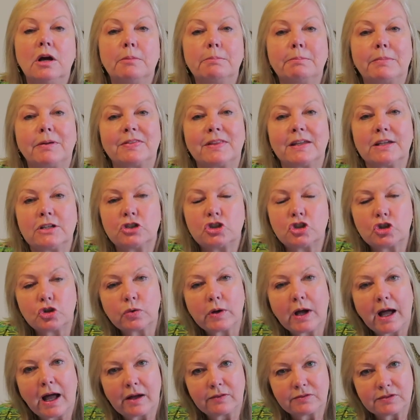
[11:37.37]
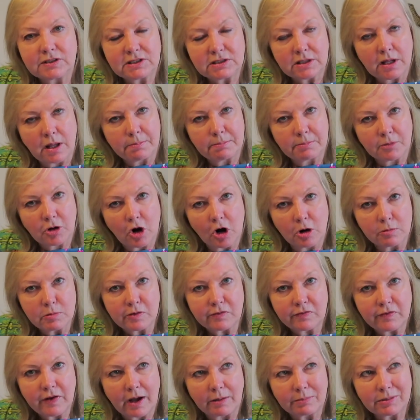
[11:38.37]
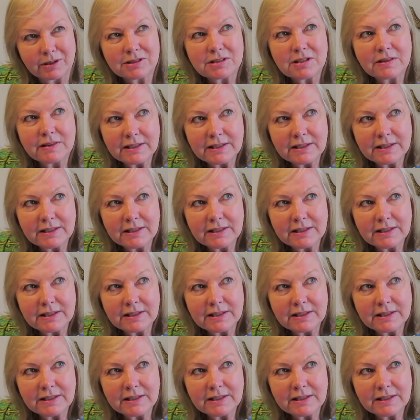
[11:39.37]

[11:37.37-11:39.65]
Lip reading: but they do have some garment fabrics,